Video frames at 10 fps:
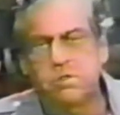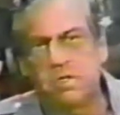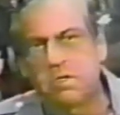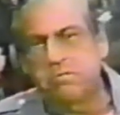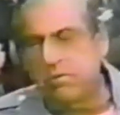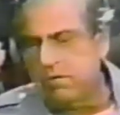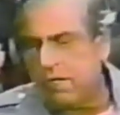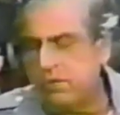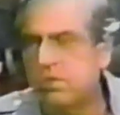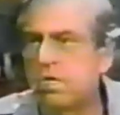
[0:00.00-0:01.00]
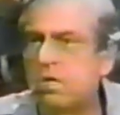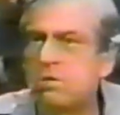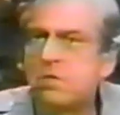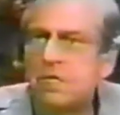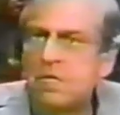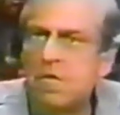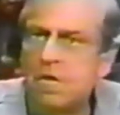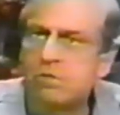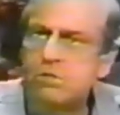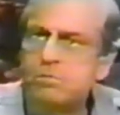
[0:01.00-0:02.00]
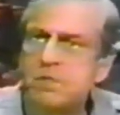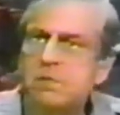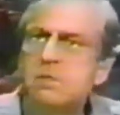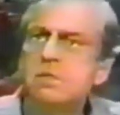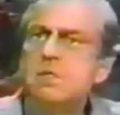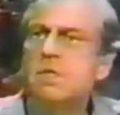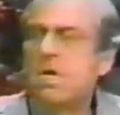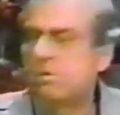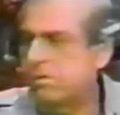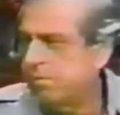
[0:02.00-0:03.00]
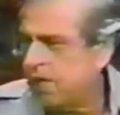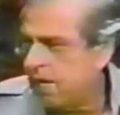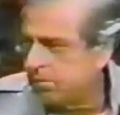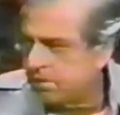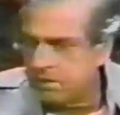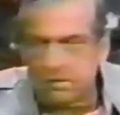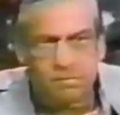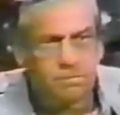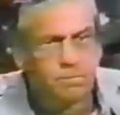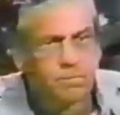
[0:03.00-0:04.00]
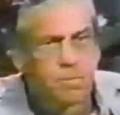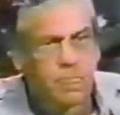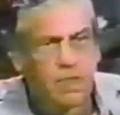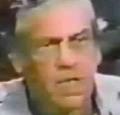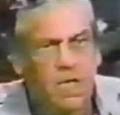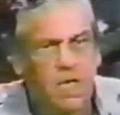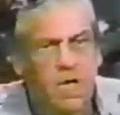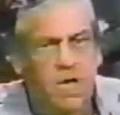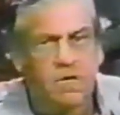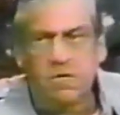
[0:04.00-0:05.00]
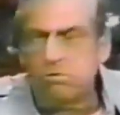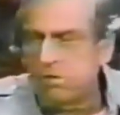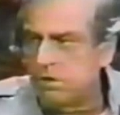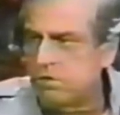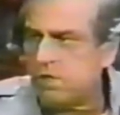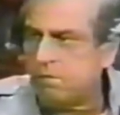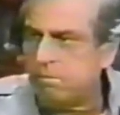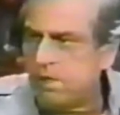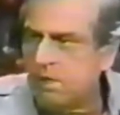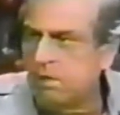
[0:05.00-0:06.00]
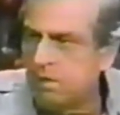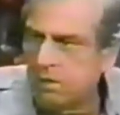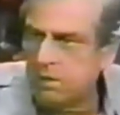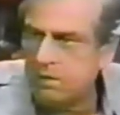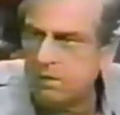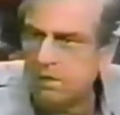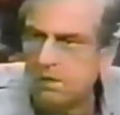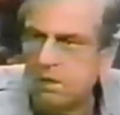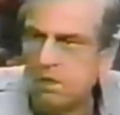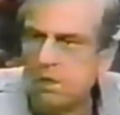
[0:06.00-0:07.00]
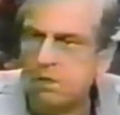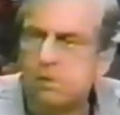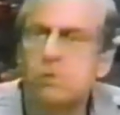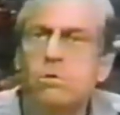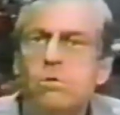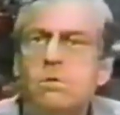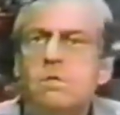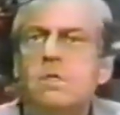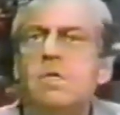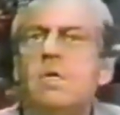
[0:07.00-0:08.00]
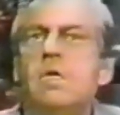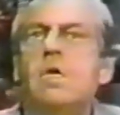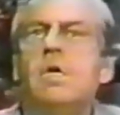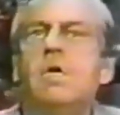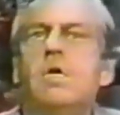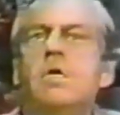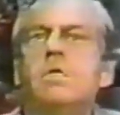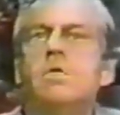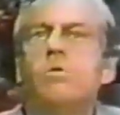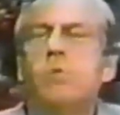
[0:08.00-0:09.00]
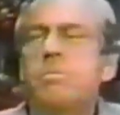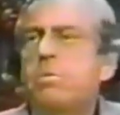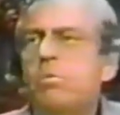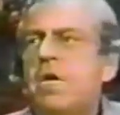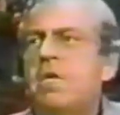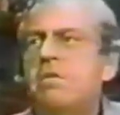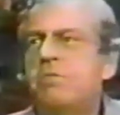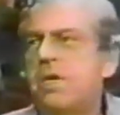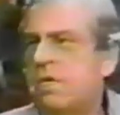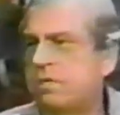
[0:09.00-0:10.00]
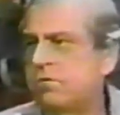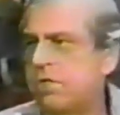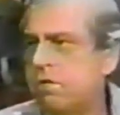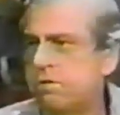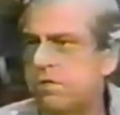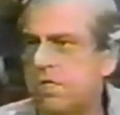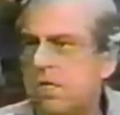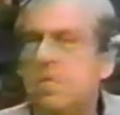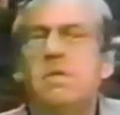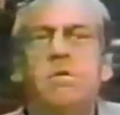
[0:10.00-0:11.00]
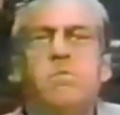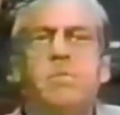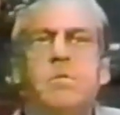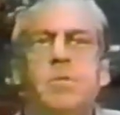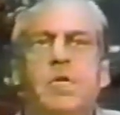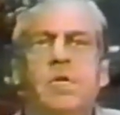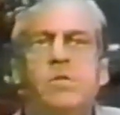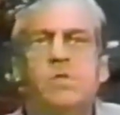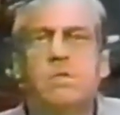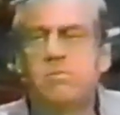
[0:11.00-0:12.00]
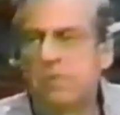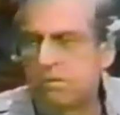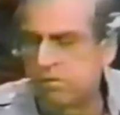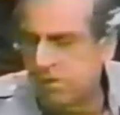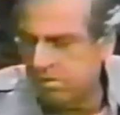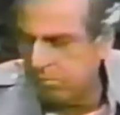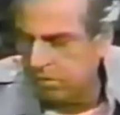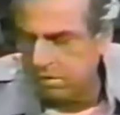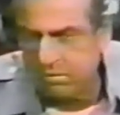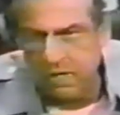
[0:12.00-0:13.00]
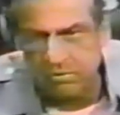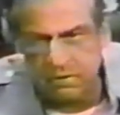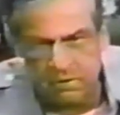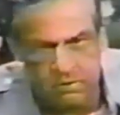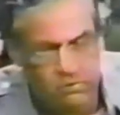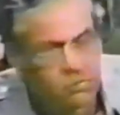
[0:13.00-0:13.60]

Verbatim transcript: Journal a few days ago that a congressman, Congressman Hamilton, had introduced a bill to rip away the veil of secrecy from the meetings of the Federal Reserve Board of Governors.